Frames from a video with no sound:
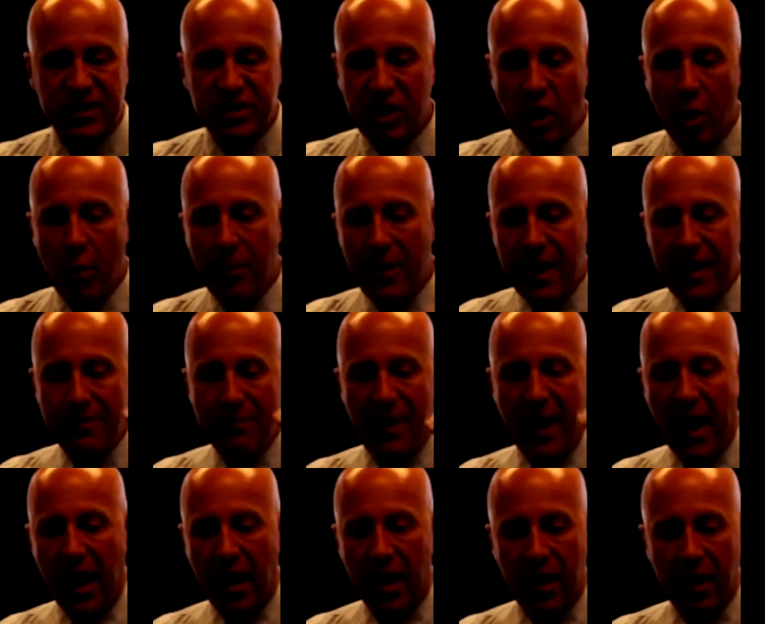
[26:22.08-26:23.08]
build so
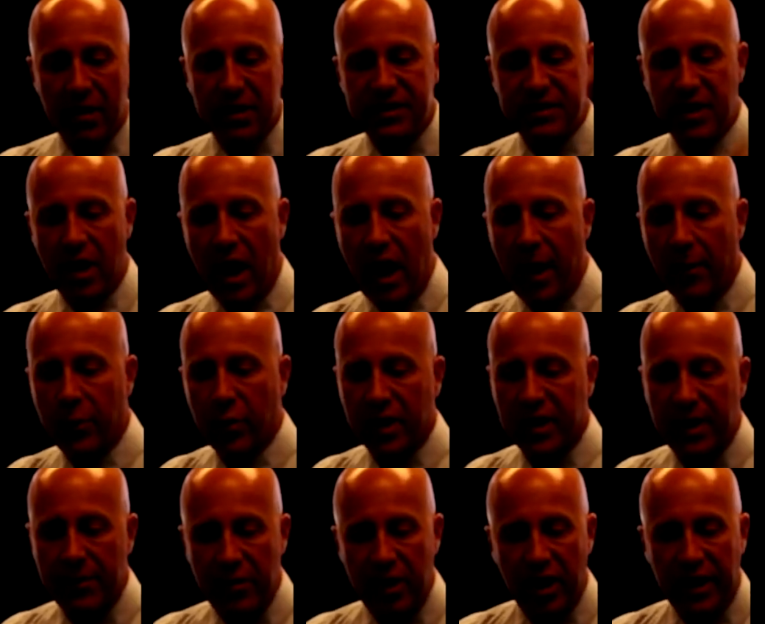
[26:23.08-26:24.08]
many barriers to
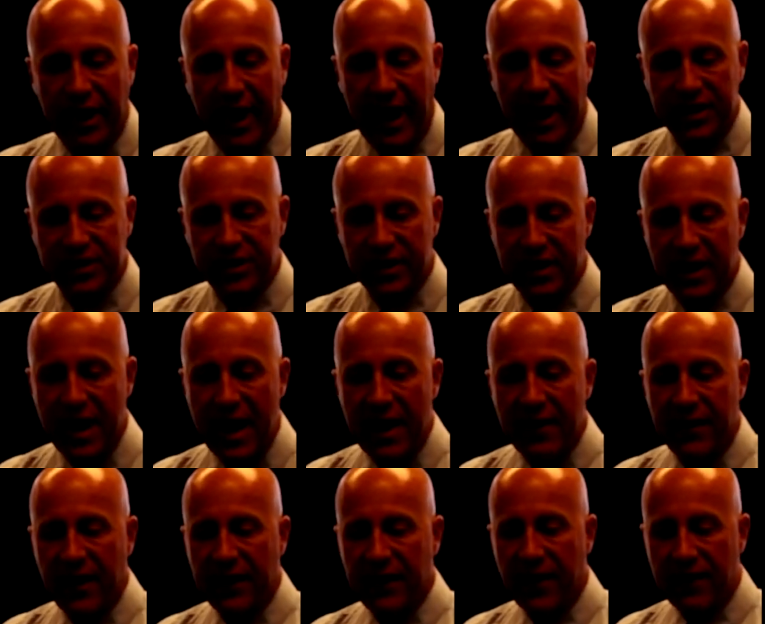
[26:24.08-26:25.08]
upward
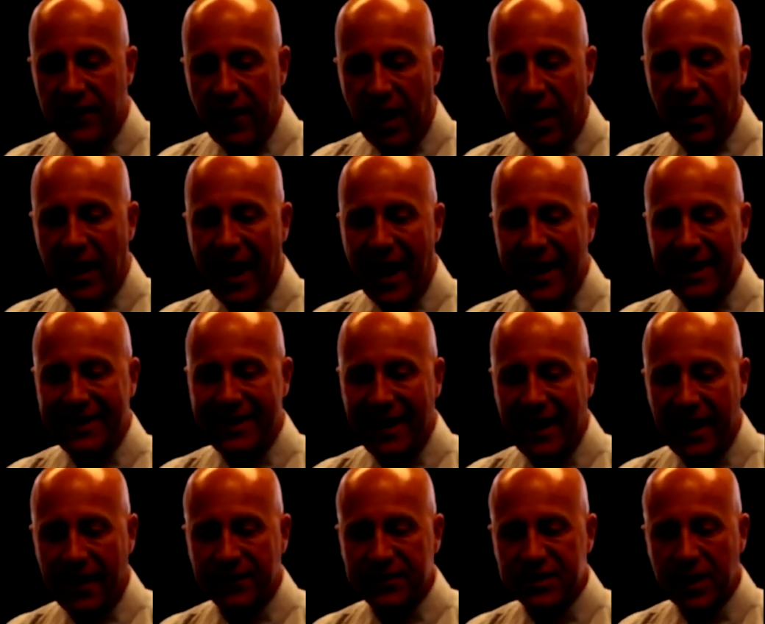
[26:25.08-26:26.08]
communication that the very
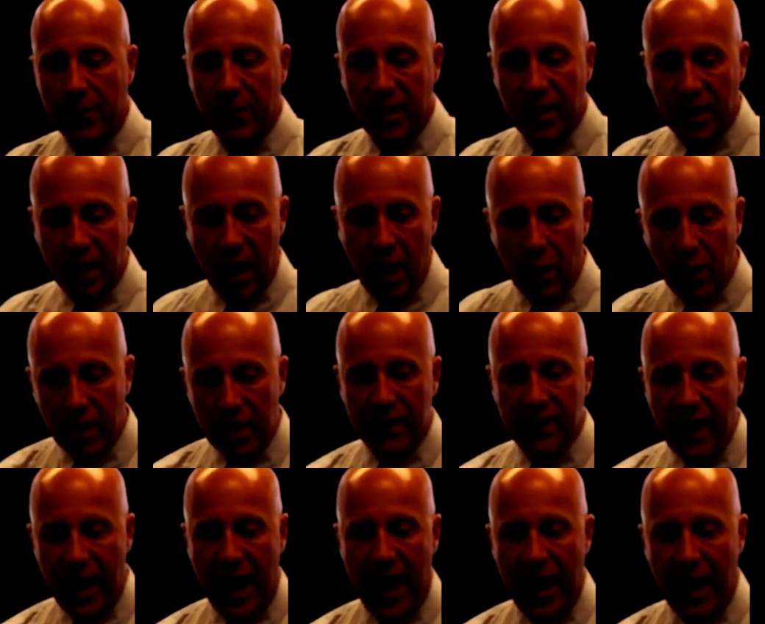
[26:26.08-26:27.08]
idea of someone
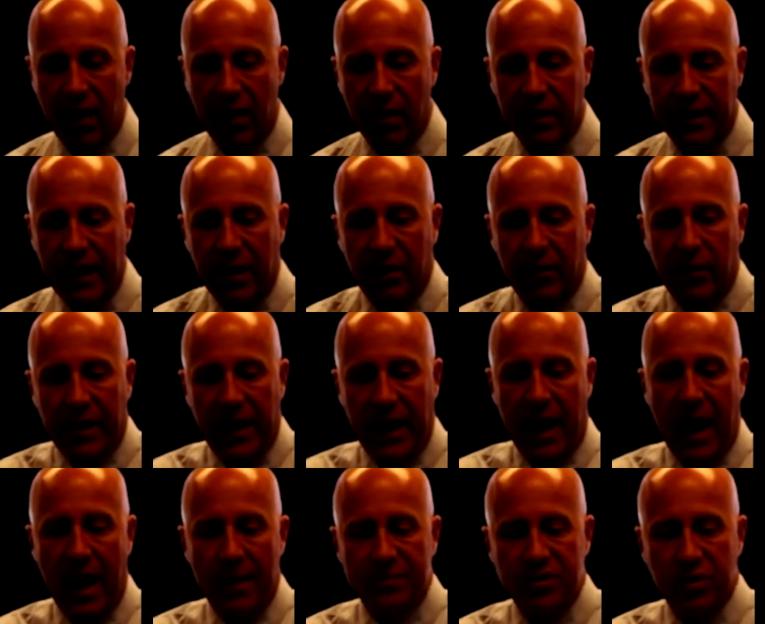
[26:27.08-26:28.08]
lower in the hierarchy
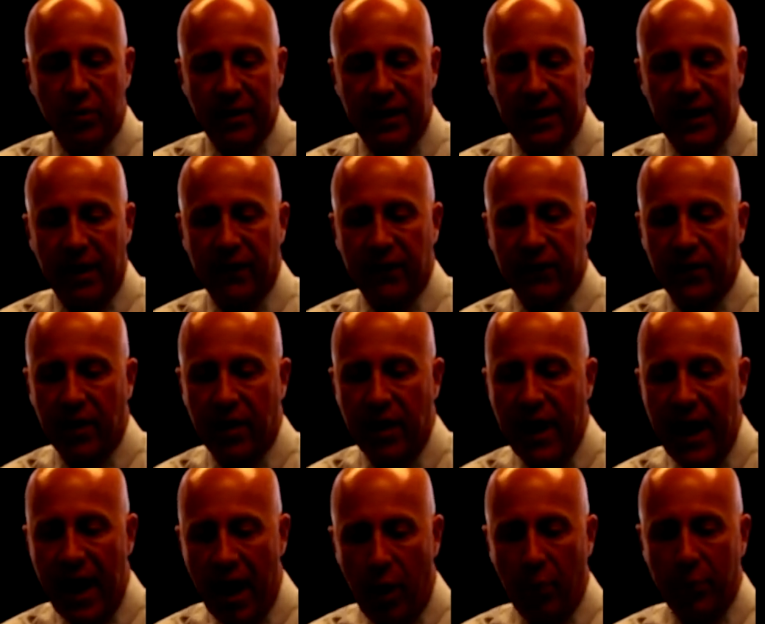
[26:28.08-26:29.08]
looking up to a leader
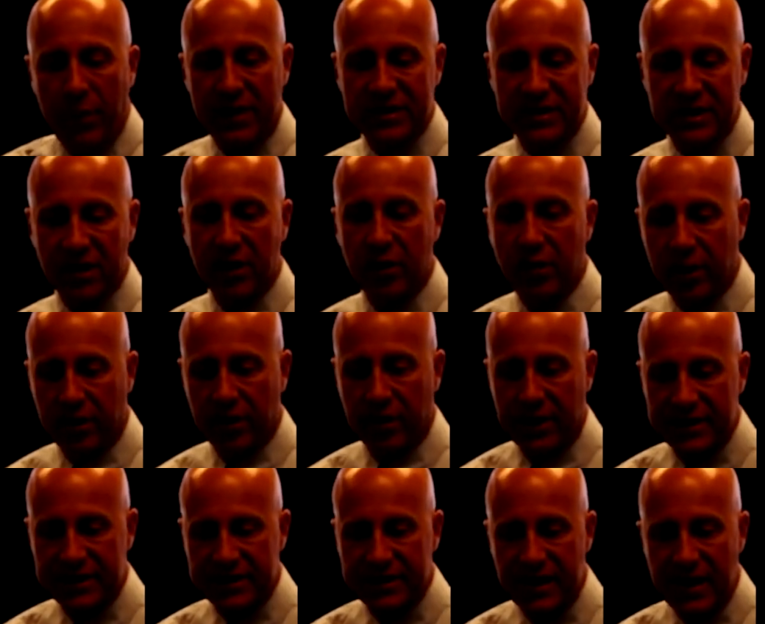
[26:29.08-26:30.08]
for help is
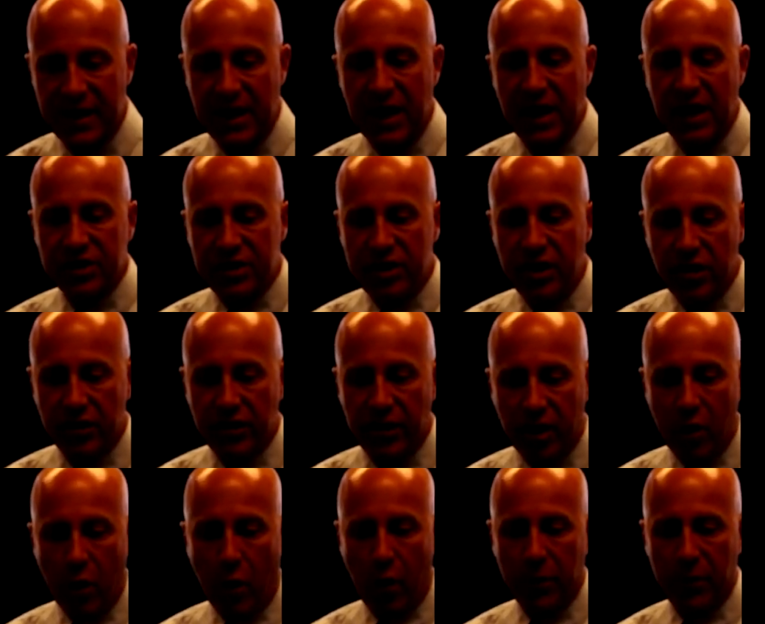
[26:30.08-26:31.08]
ludicrous.
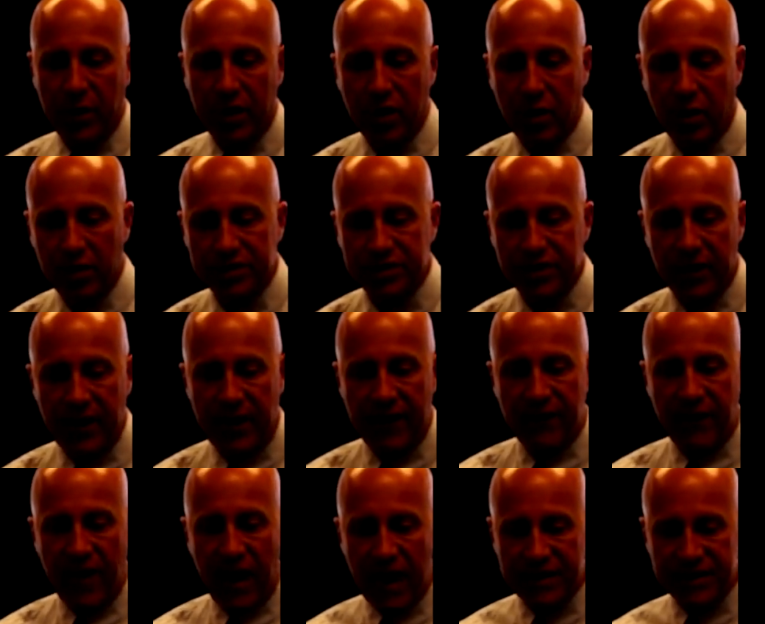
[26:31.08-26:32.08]
Two, the corporate
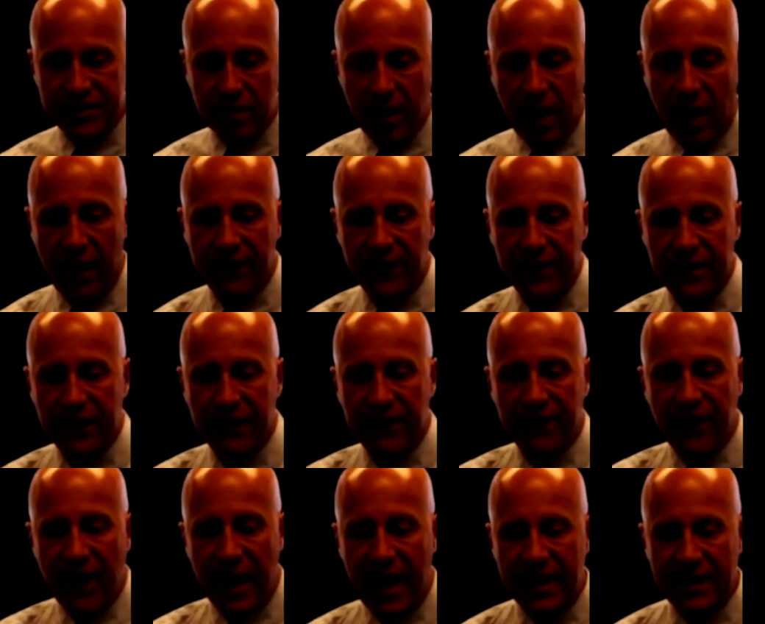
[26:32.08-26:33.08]
culture they foster
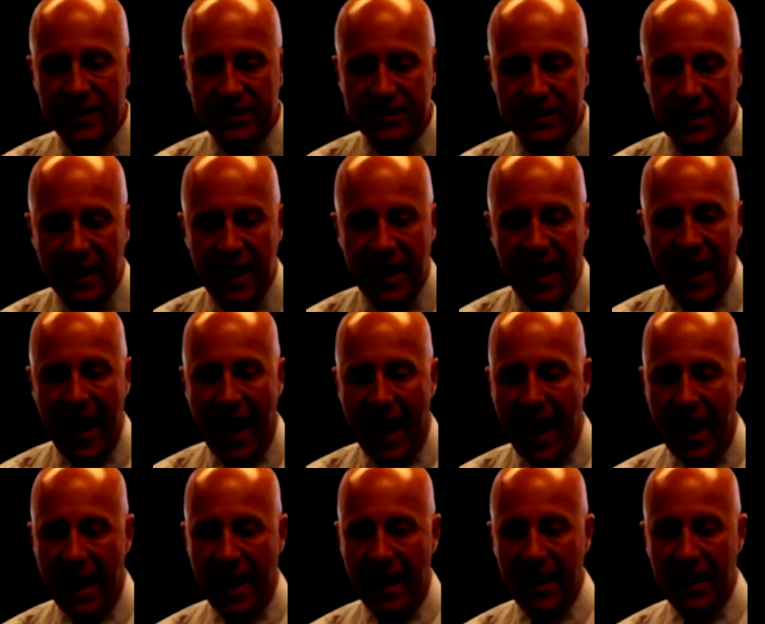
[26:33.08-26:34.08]
often defines
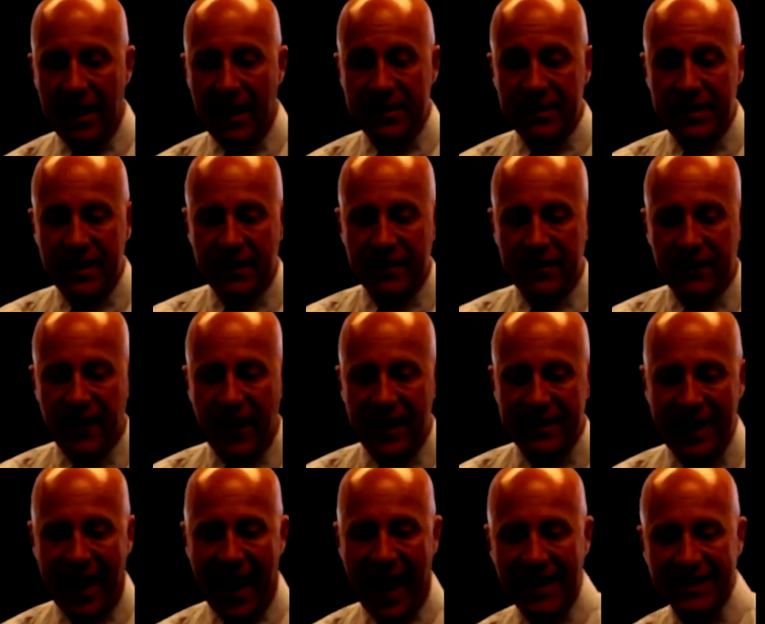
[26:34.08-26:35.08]

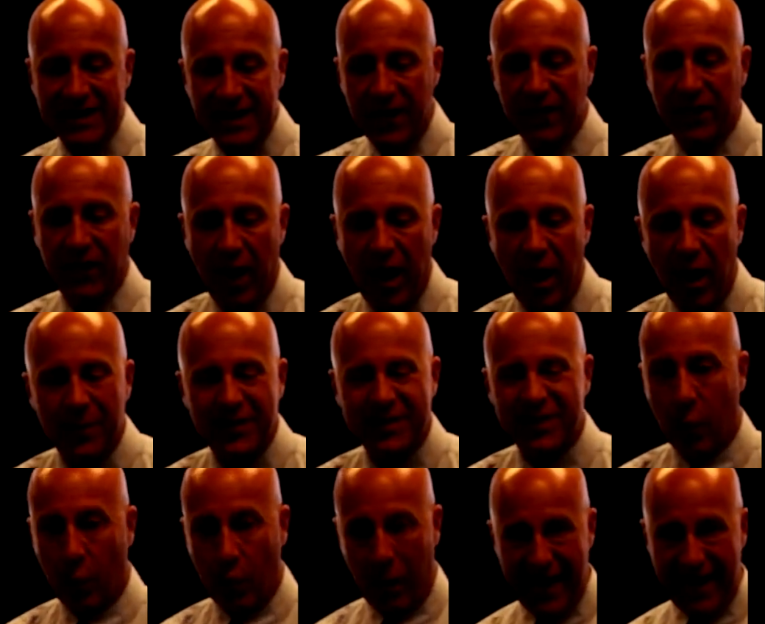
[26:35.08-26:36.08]
asking for
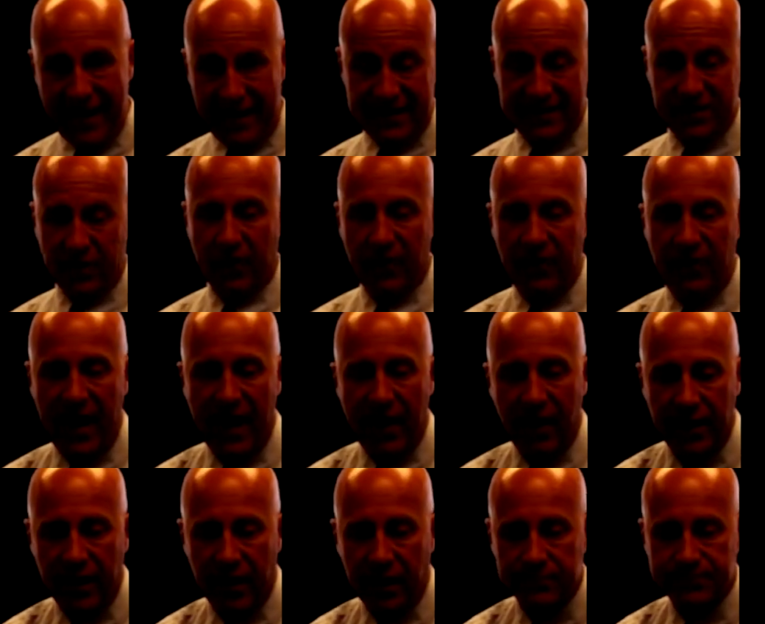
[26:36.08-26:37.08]
help as a weakness or
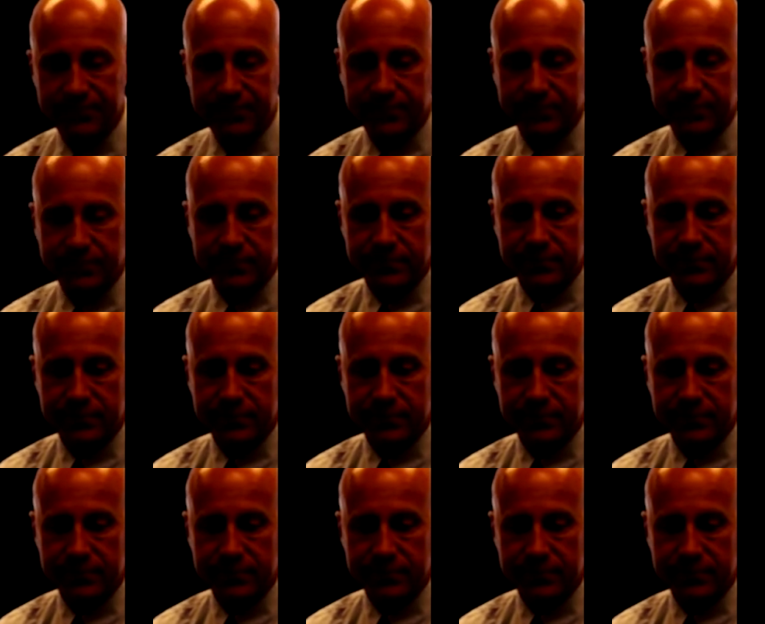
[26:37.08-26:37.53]
failure.